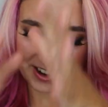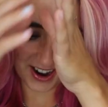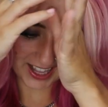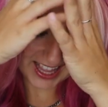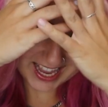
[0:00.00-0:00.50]

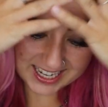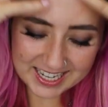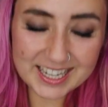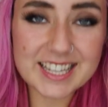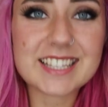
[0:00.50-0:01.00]
y'all, it
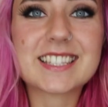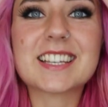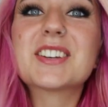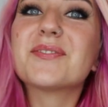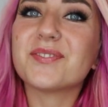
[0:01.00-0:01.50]

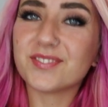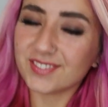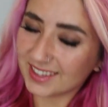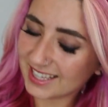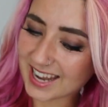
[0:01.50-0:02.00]
is
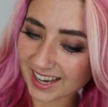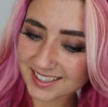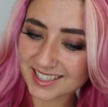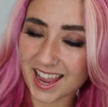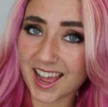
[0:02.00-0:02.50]
the
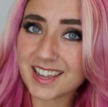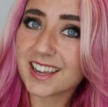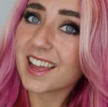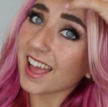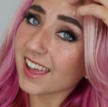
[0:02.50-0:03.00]
next
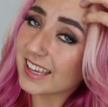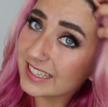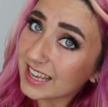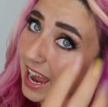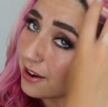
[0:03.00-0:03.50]
day.
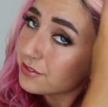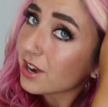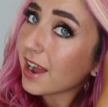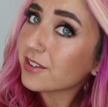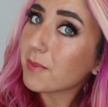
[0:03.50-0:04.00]
And
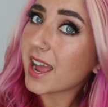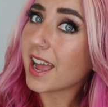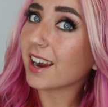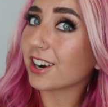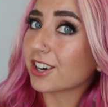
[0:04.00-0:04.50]
after having my
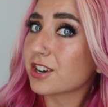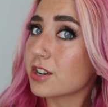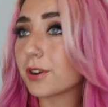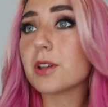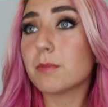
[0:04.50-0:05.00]
hair,
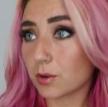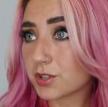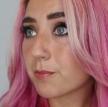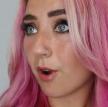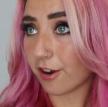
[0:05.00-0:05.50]
for the
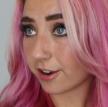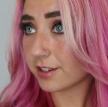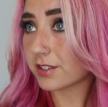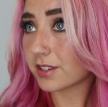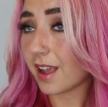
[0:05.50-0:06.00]
most
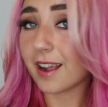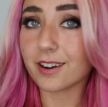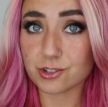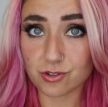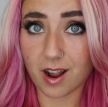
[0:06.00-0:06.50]
part,
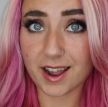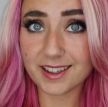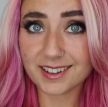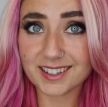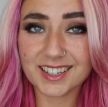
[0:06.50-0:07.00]
air dry,